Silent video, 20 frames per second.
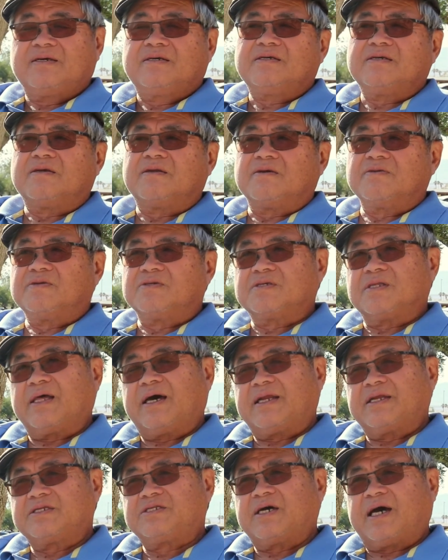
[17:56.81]
There's a
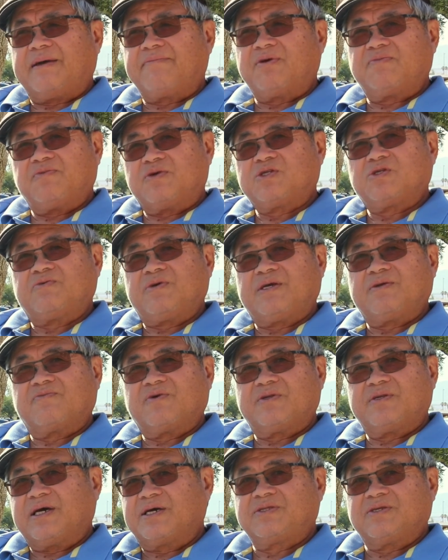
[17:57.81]
lot of time in between
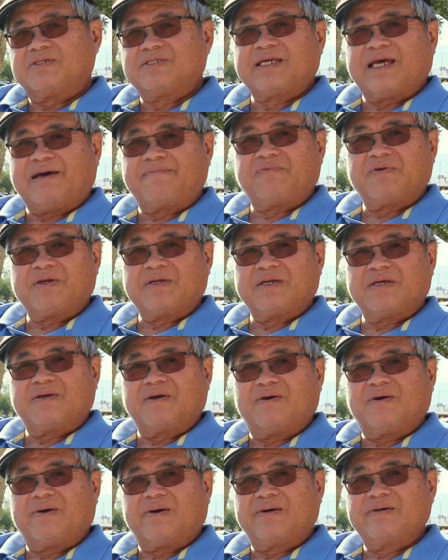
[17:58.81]
when nothing's happening at
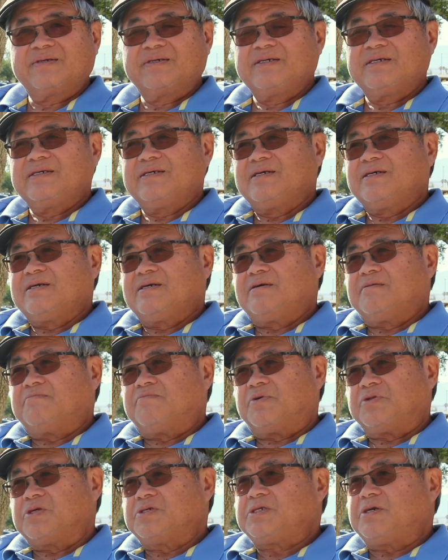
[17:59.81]
all.
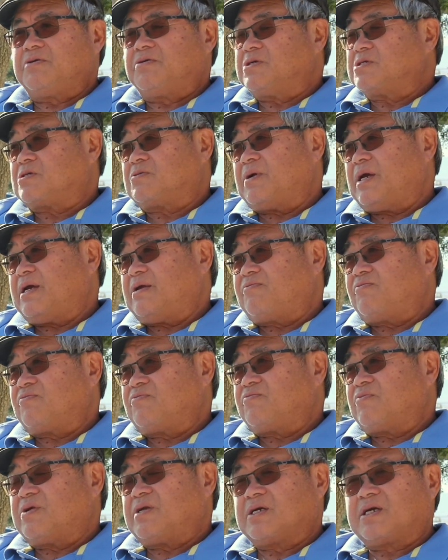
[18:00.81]
But this area is great
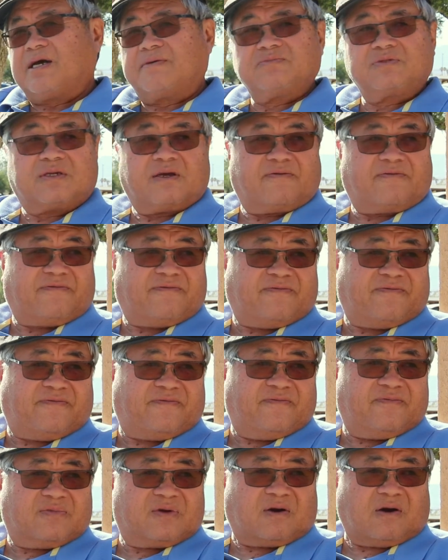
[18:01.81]
when it comes to
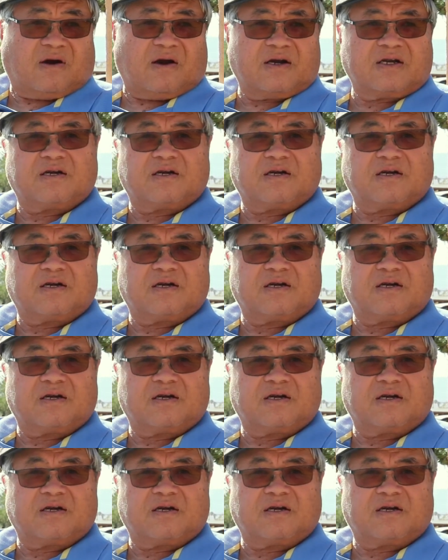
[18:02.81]
car